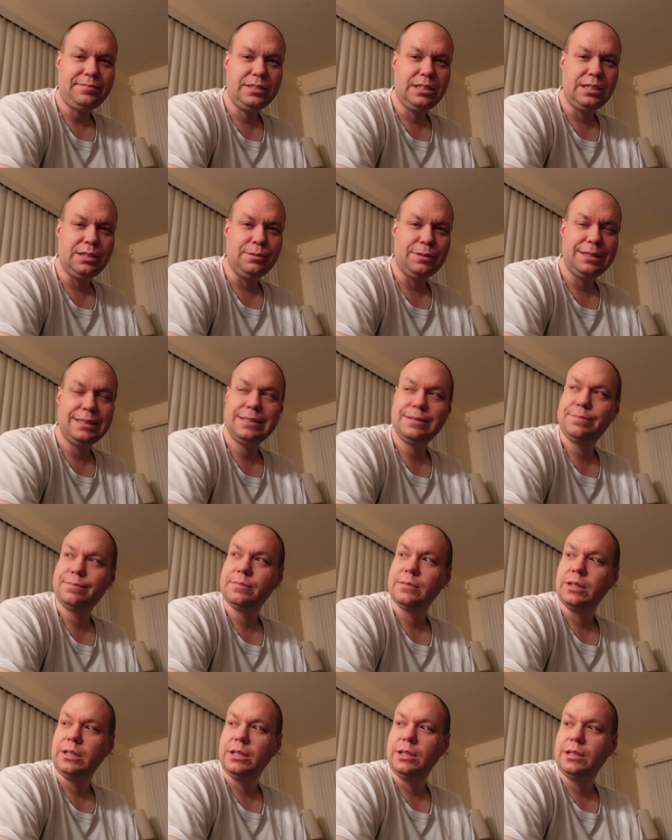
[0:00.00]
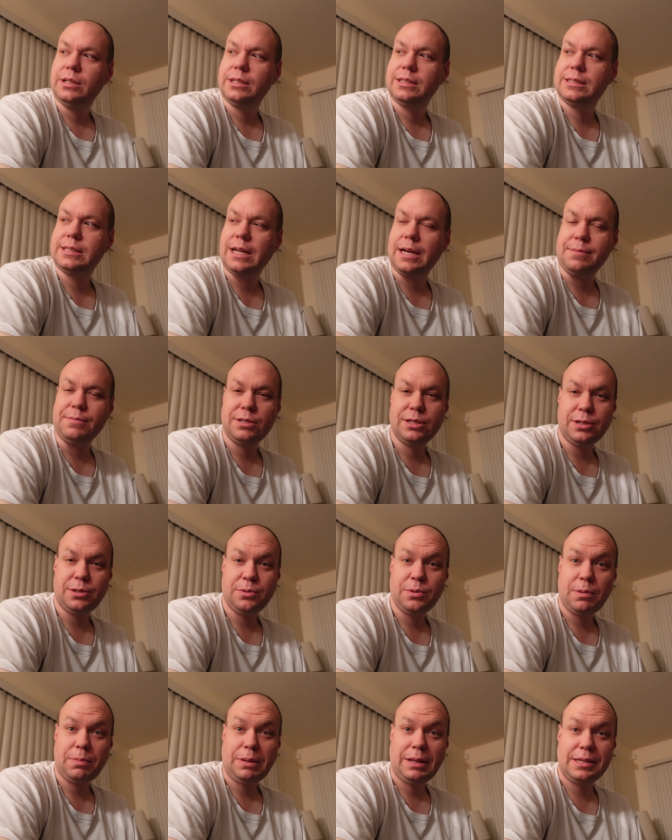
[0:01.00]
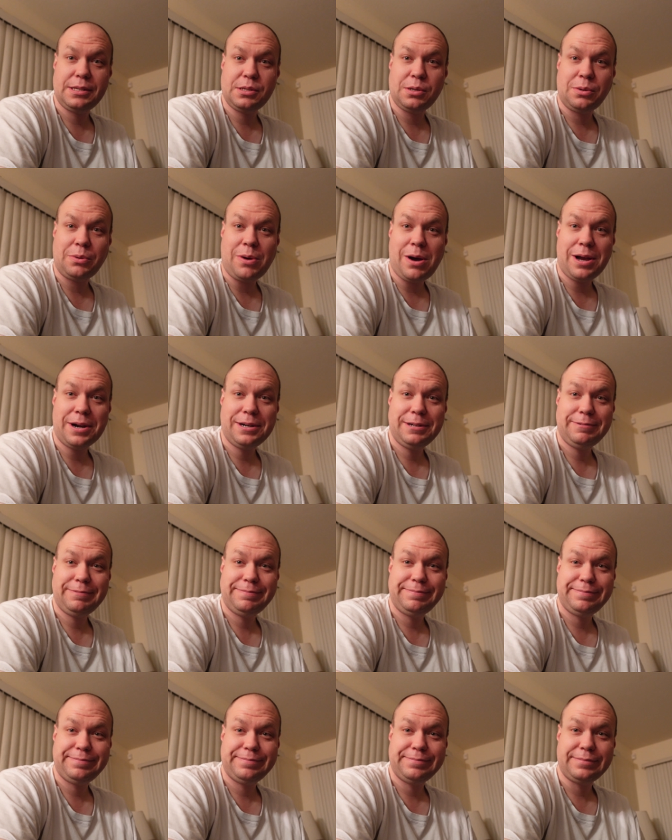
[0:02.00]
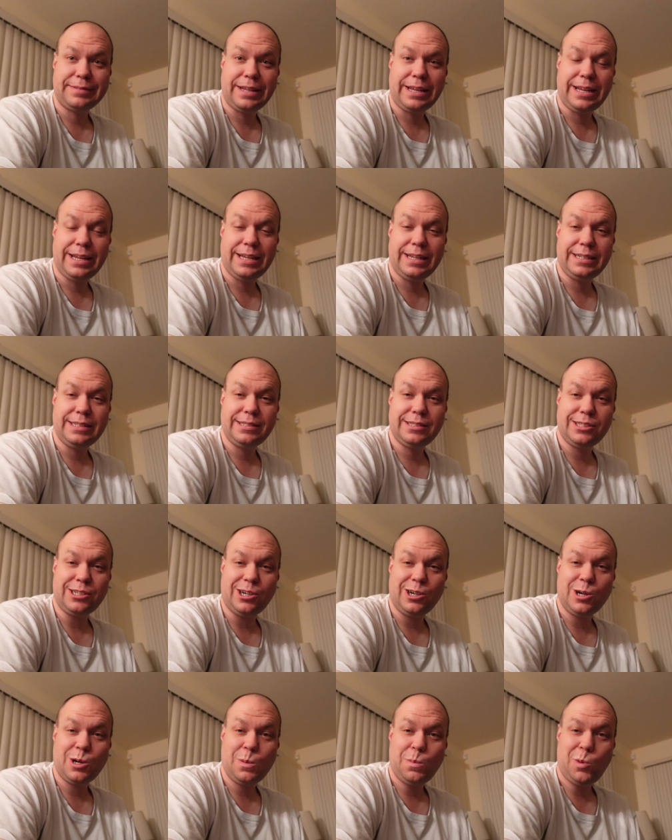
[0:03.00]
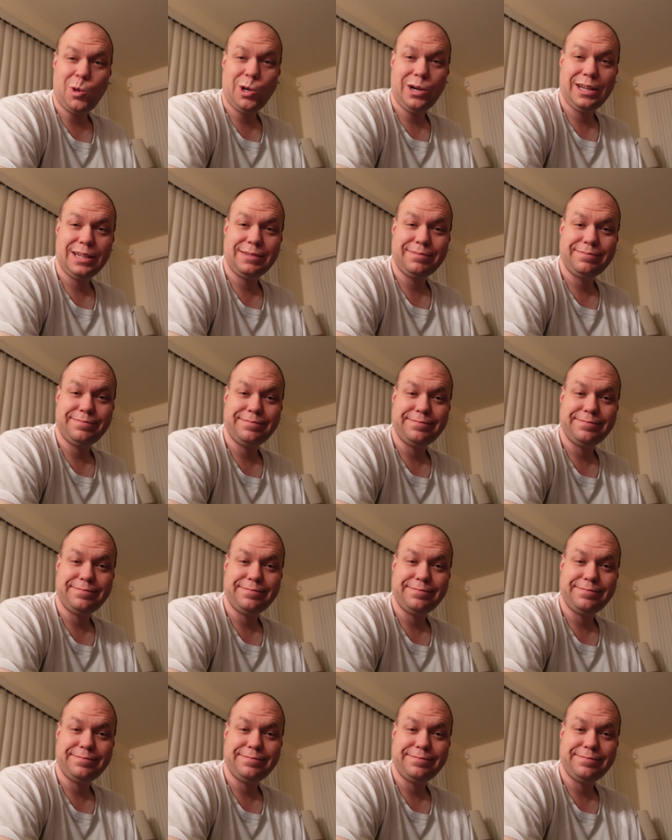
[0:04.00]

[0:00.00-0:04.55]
Anyways, it's time to go replace her water and start our morning.